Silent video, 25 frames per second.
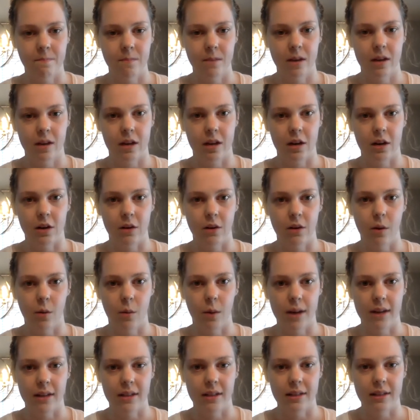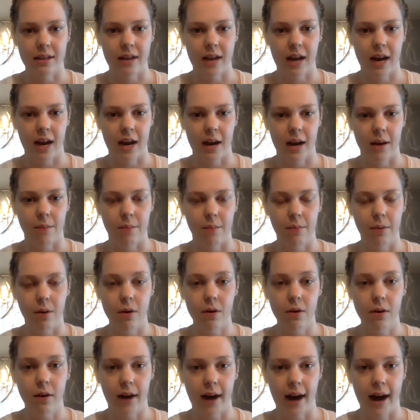you know, a Wednesday
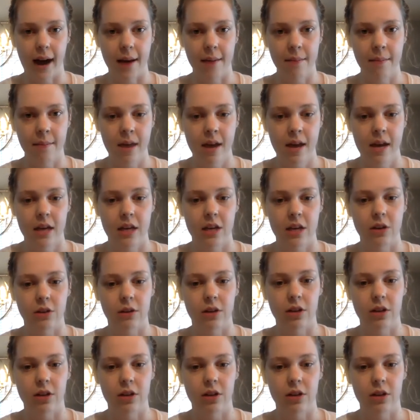program, you can